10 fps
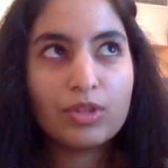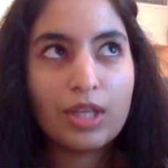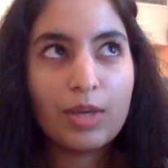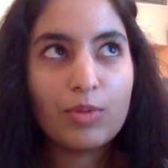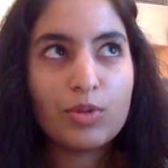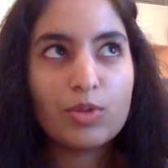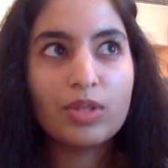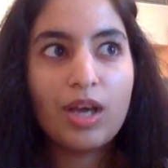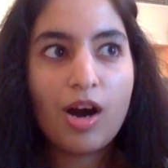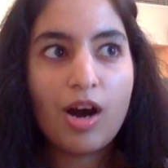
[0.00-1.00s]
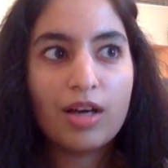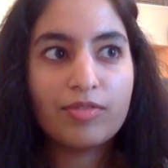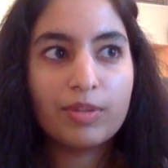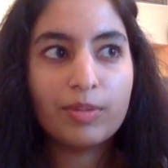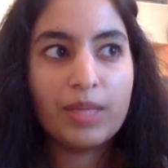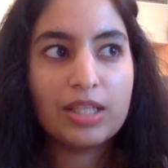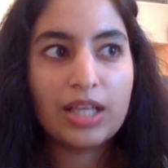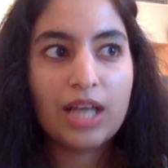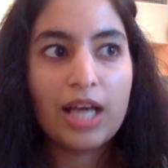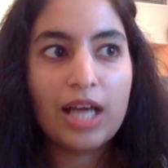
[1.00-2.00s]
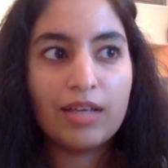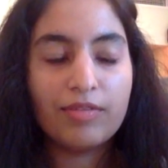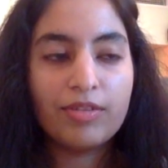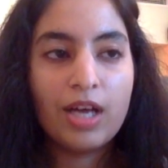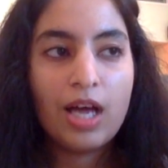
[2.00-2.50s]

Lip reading: it was really hard for me to kind of.